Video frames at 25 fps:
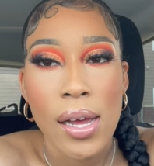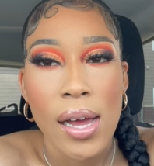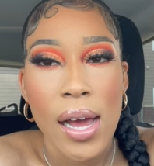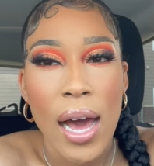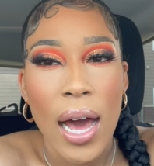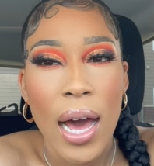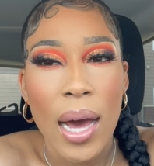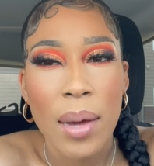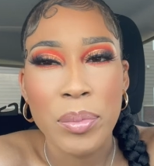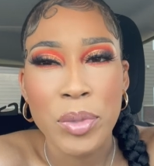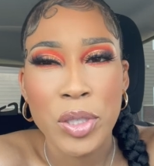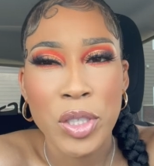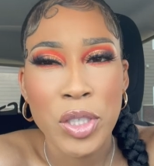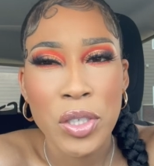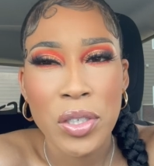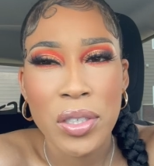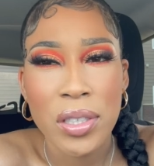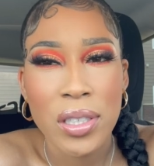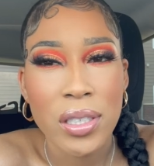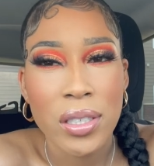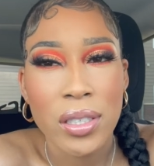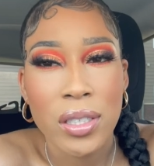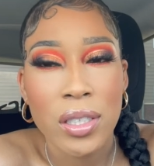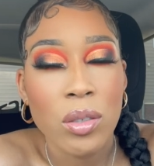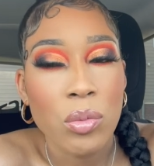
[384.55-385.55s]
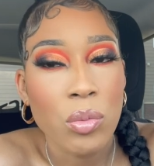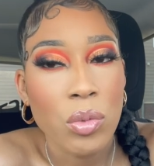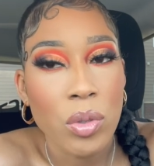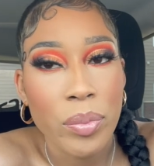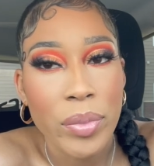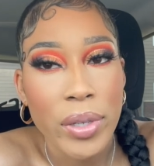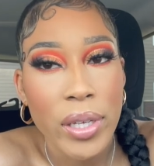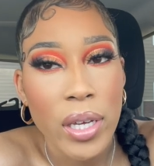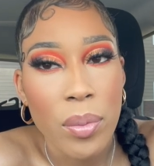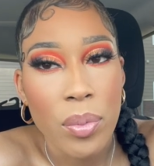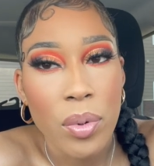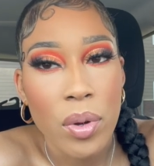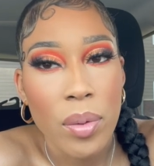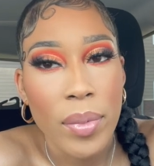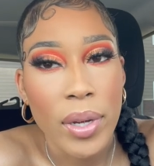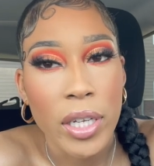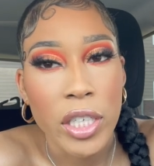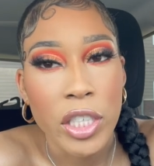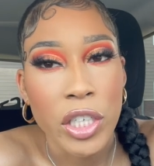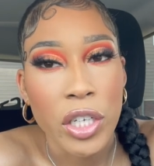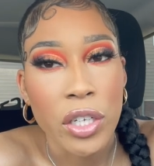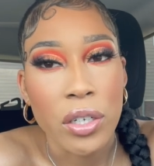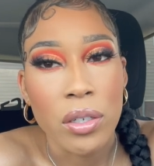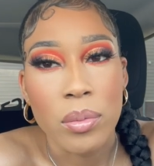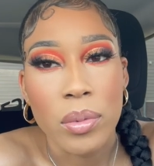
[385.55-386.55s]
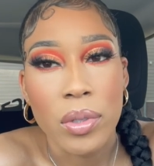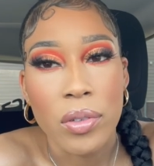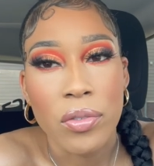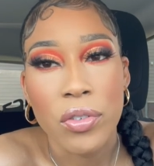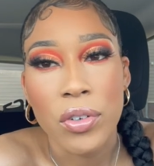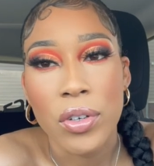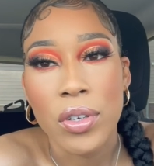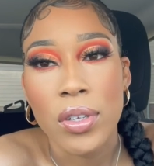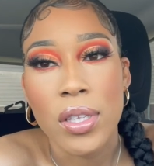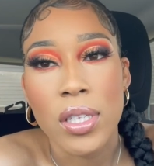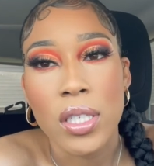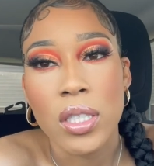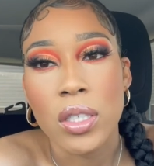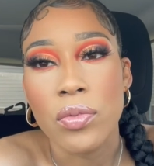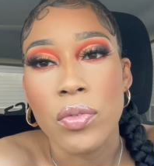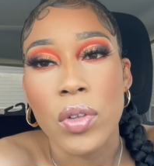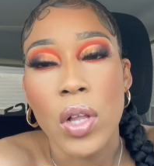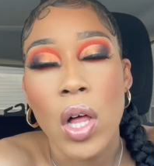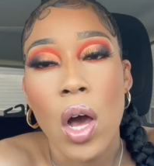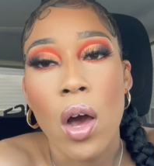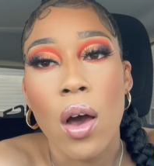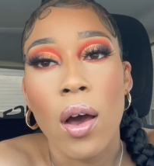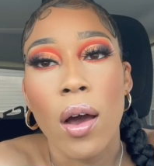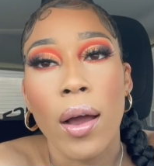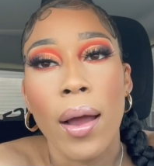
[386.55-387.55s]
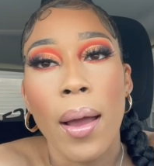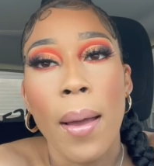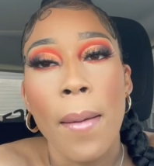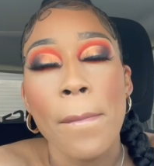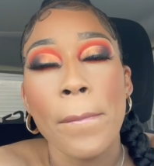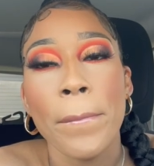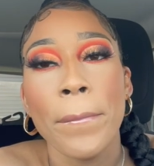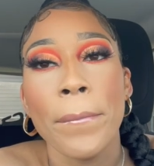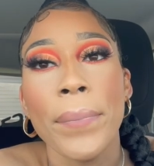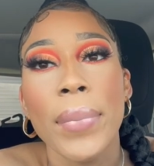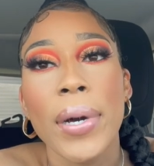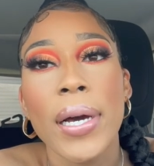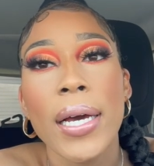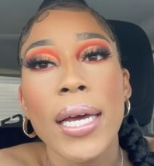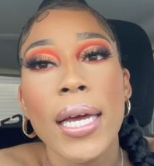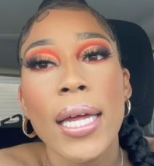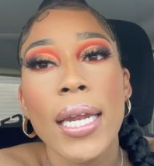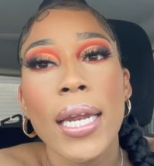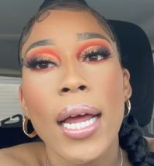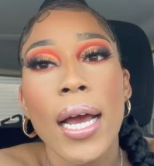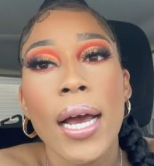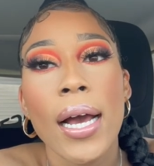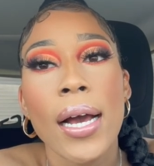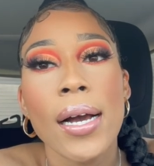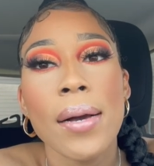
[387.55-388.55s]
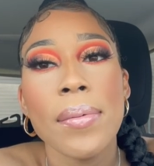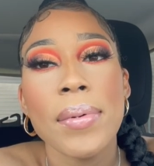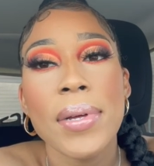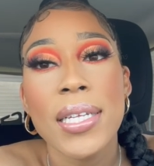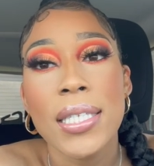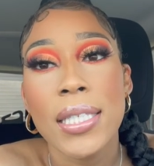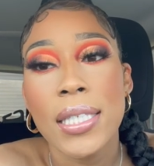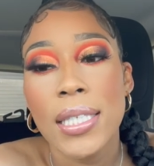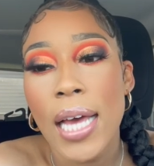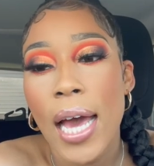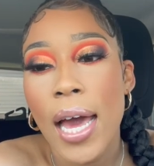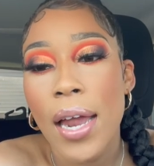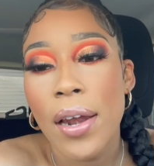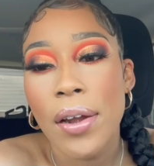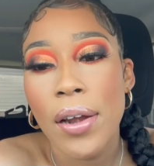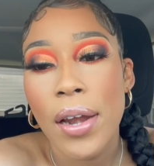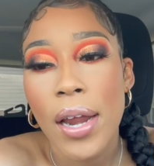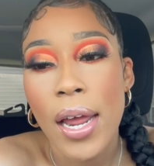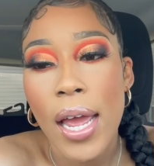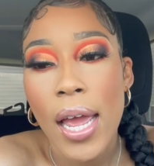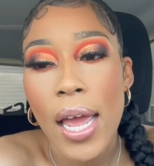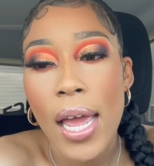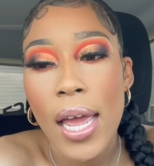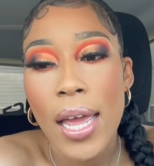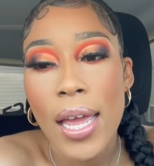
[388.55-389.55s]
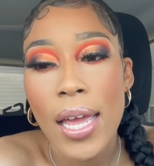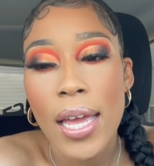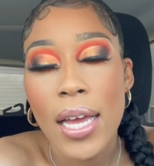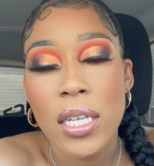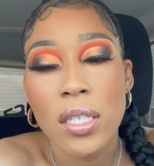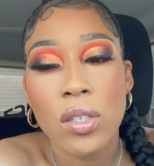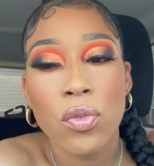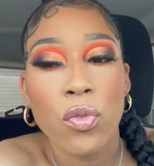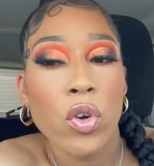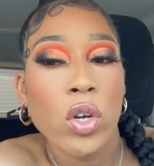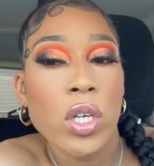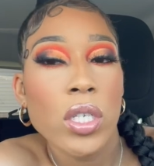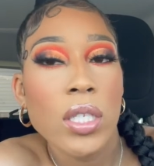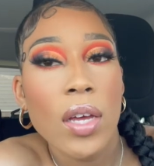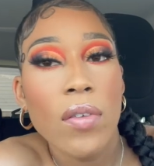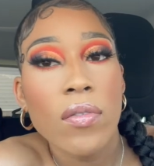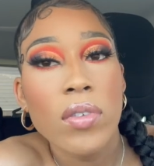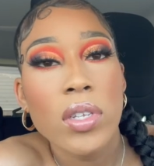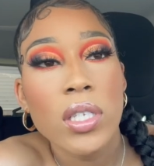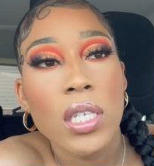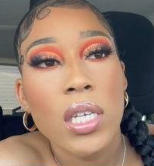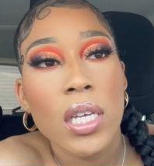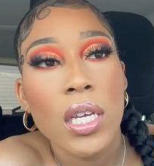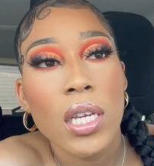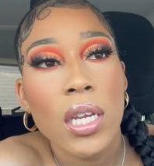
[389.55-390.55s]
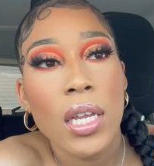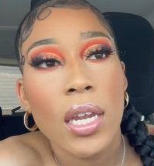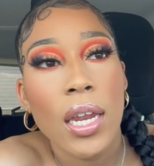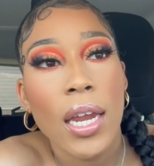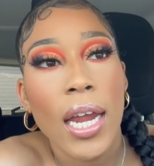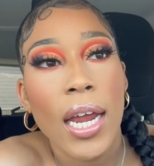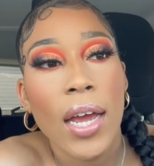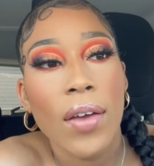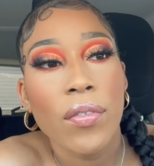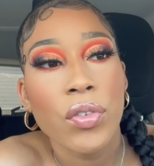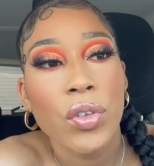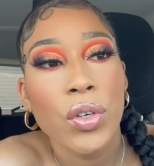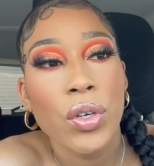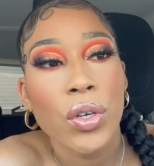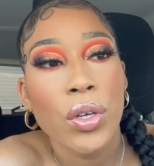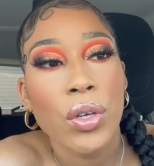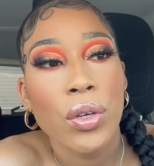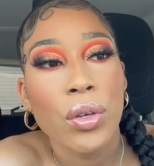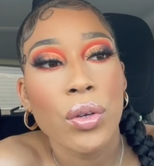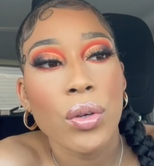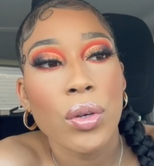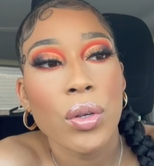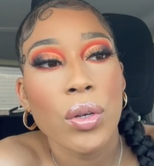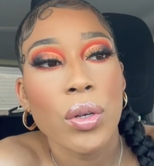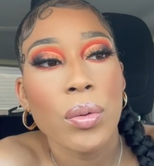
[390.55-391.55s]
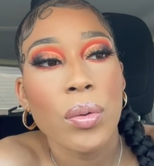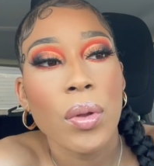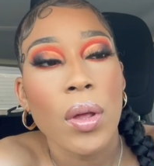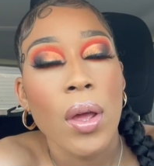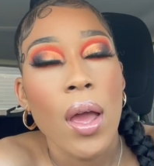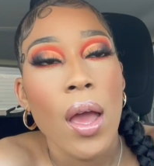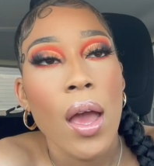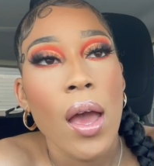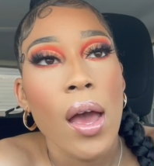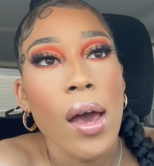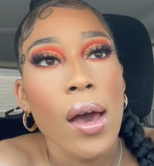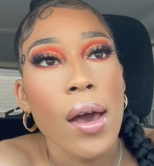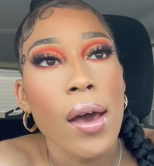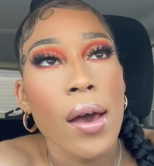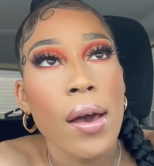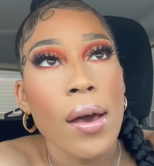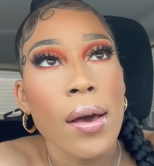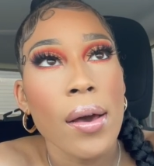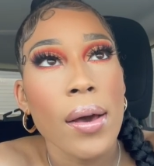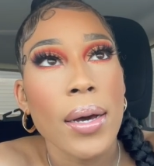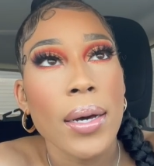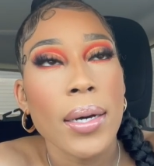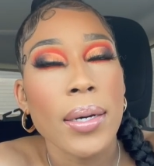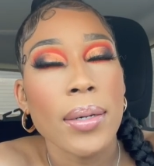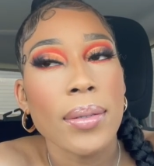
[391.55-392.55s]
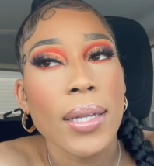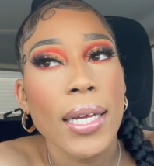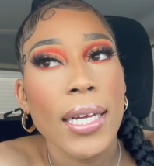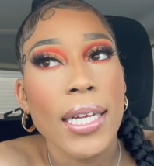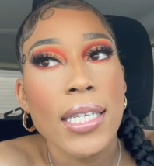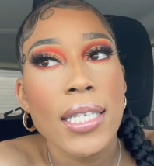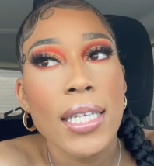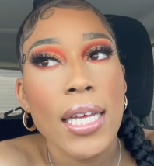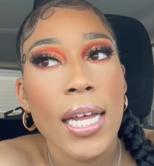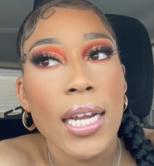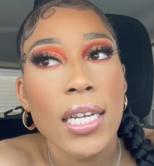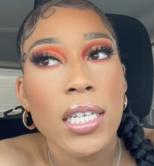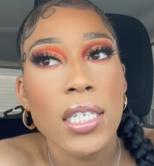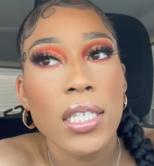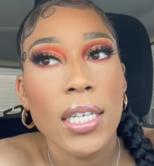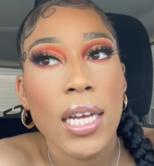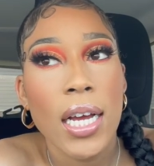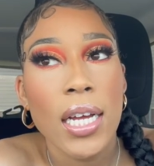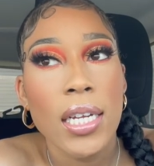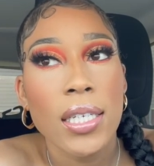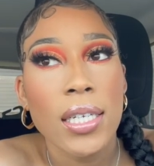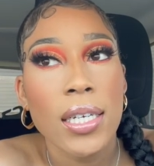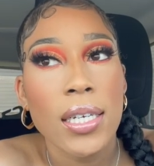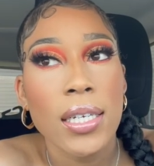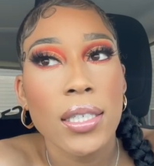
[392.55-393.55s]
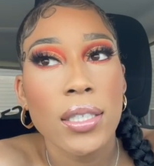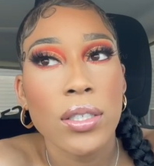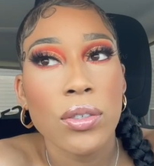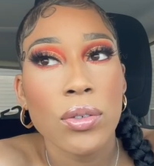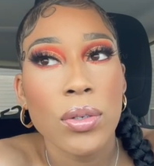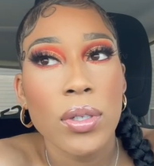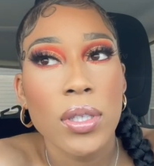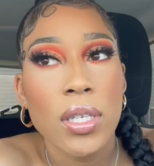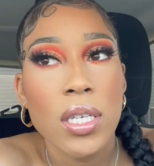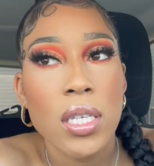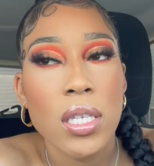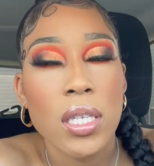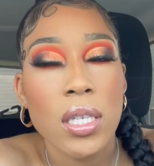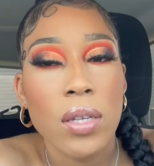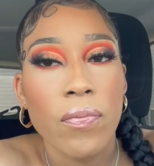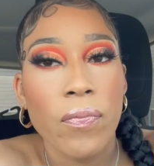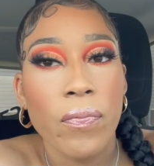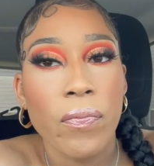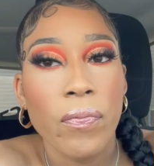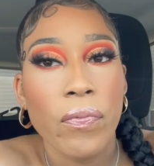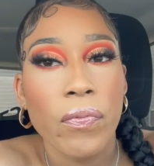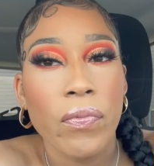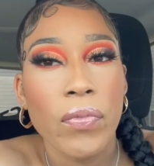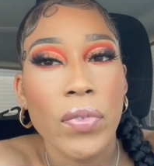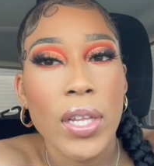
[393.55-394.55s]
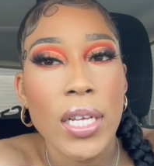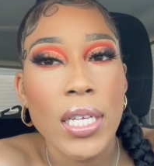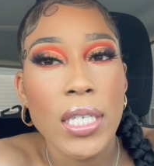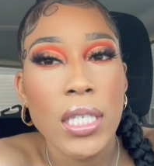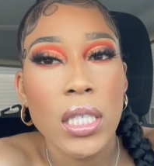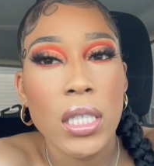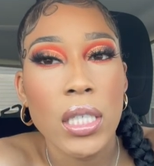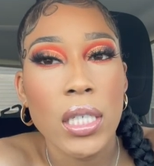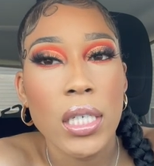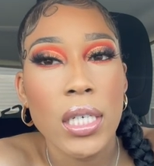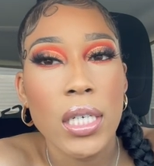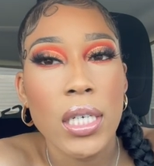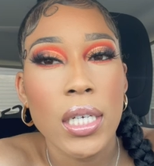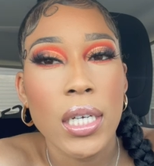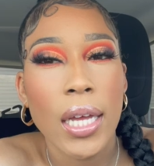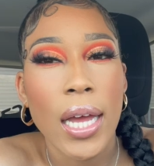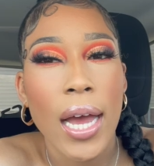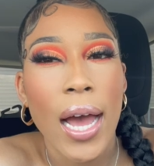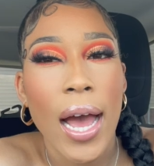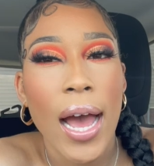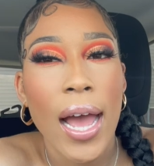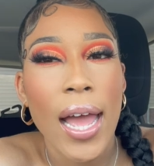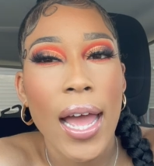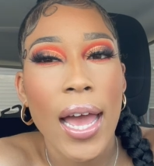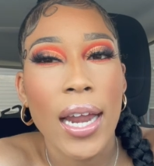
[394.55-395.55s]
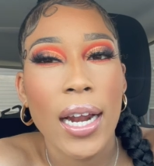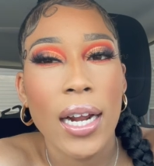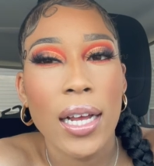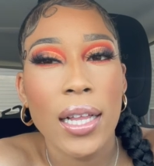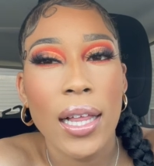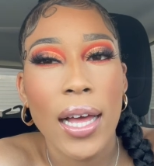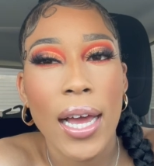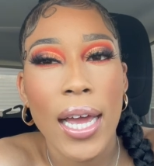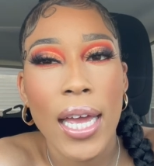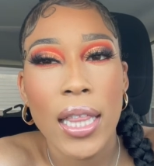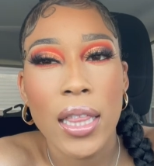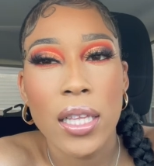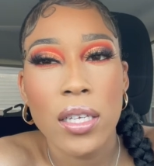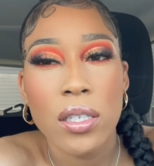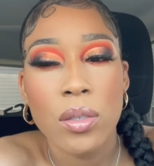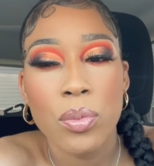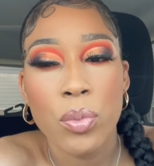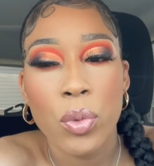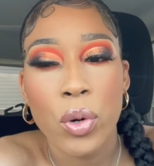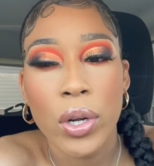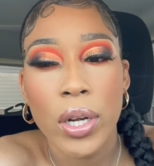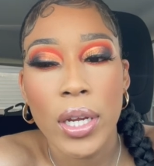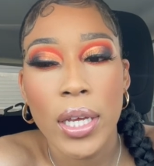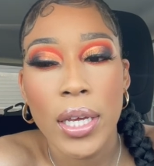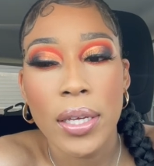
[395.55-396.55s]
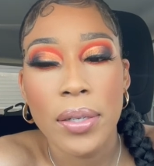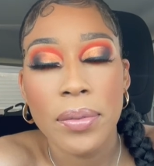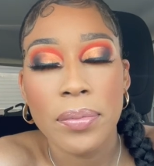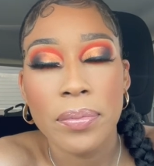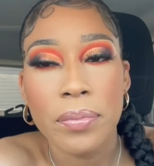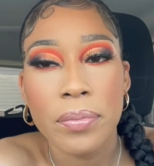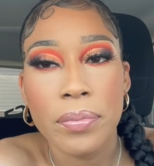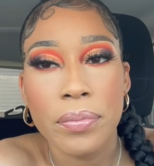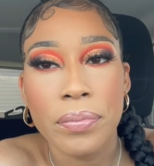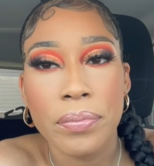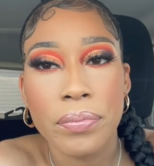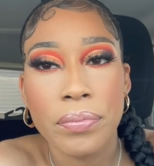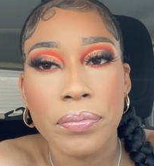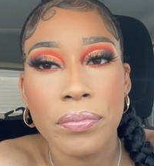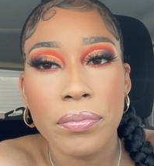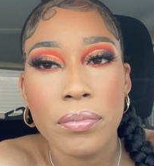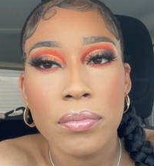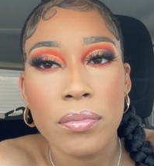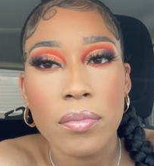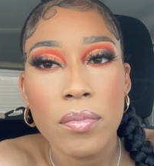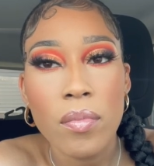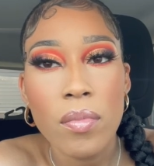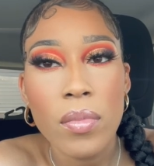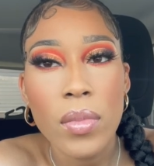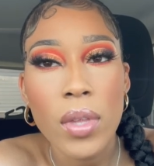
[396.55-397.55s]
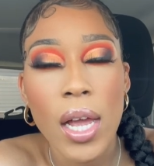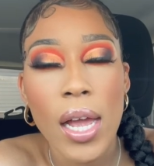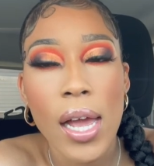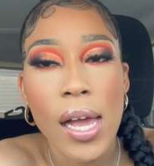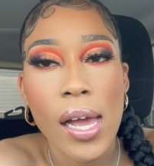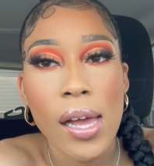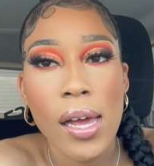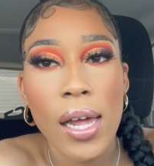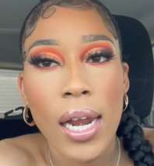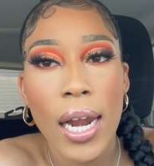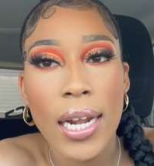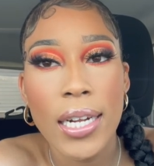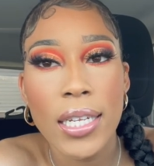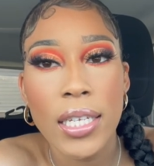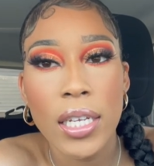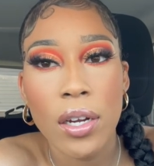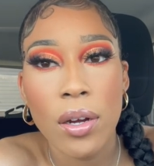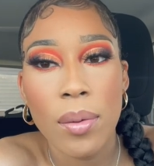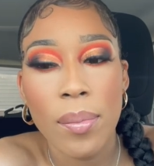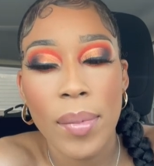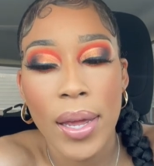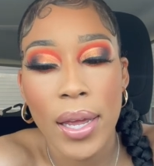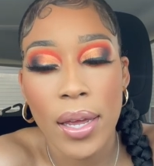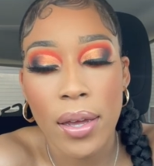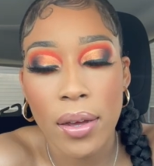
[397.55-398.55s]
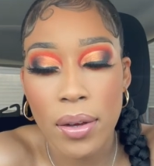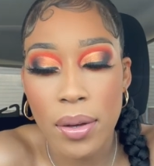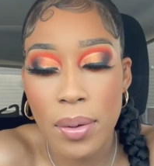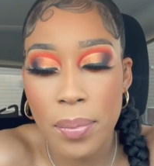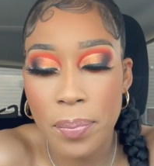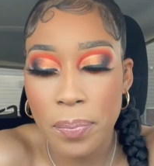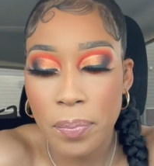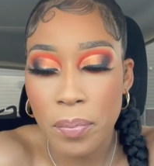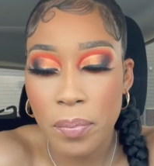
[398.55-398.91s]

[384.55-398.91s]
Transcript: I'm sure this look will be up on my channel before this vlog. But um it's Saturday, it's four seventeen in the afternoon. Um like I said, I just got done doing this this look. I had a client this morning and I did her makeup.